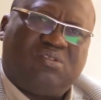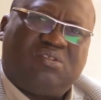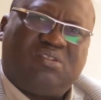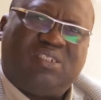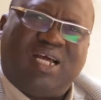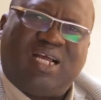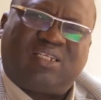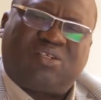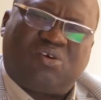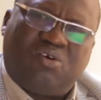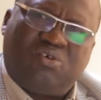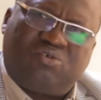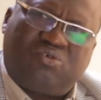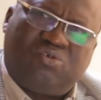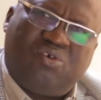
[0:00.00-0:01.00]
that
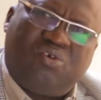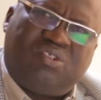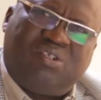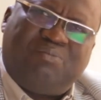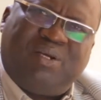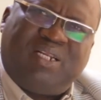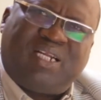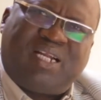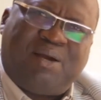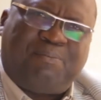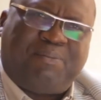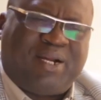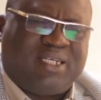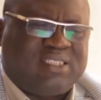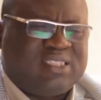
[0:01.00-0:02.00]
controlled the medical
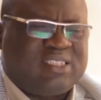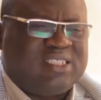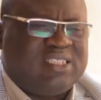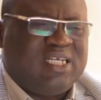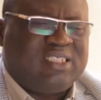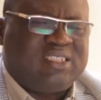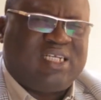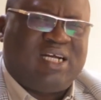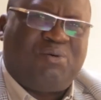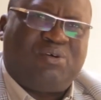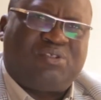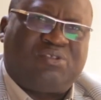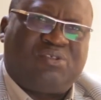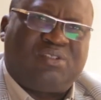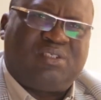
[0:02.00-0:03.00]
practice in Nigeria
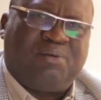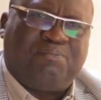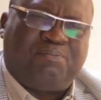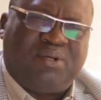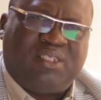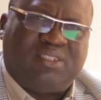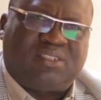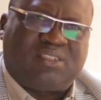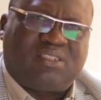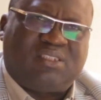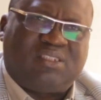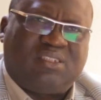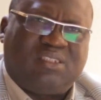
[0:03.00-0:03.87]
was not in place.